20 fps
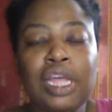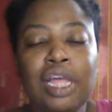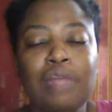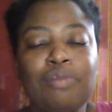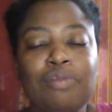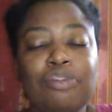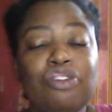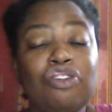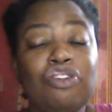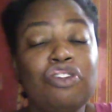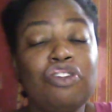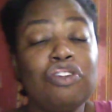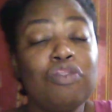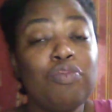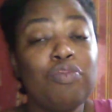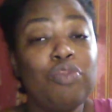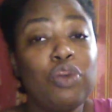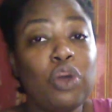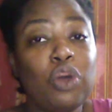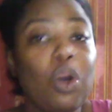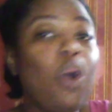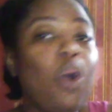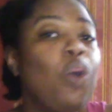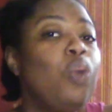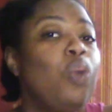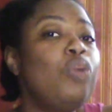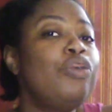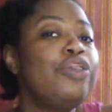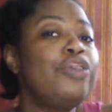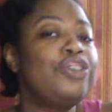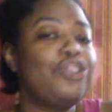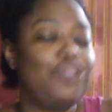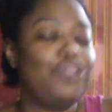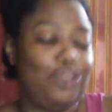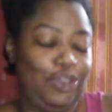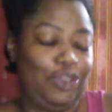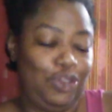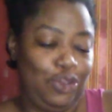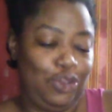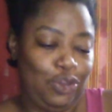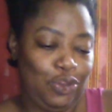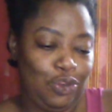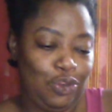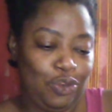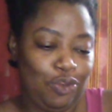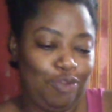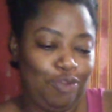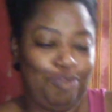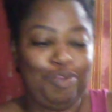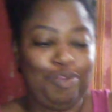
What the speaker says: I'm supposed to